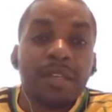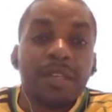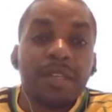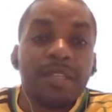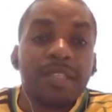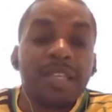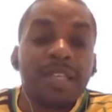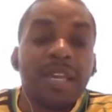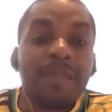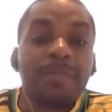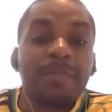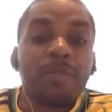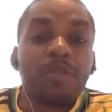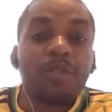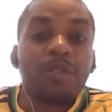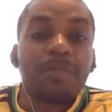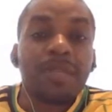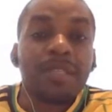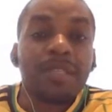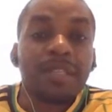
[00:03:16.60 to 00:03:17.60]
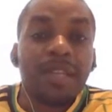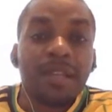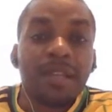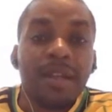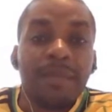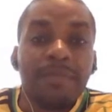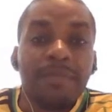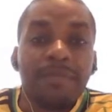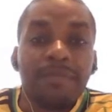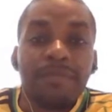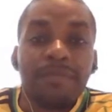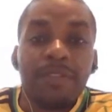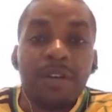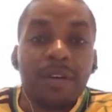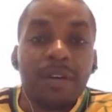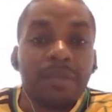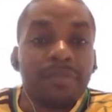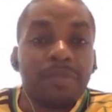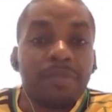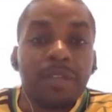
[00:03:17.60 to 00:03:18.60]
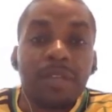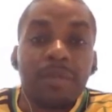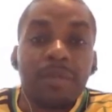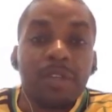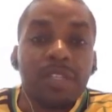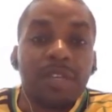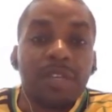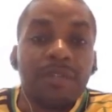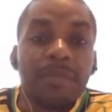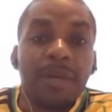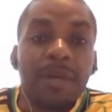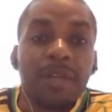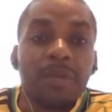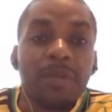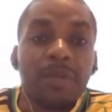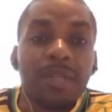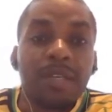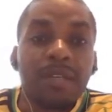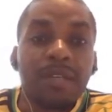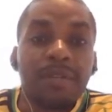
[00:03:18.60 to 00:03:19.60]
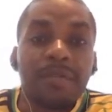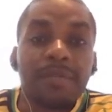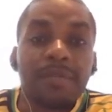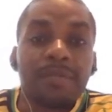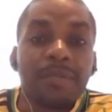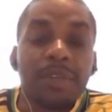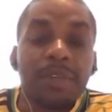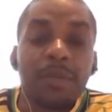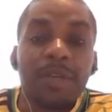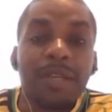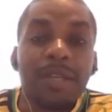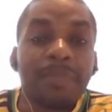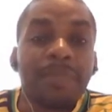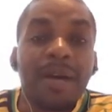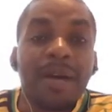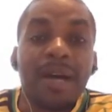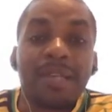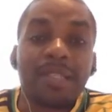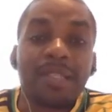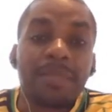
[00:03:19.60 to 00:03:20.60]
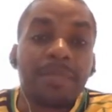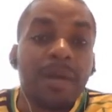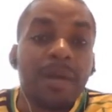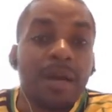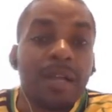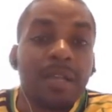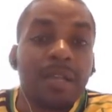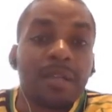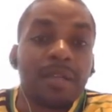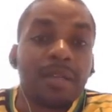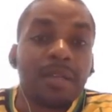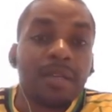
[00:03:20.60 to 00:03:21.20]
the same could be said up for pretty much everybody. We didn't really pass the ball.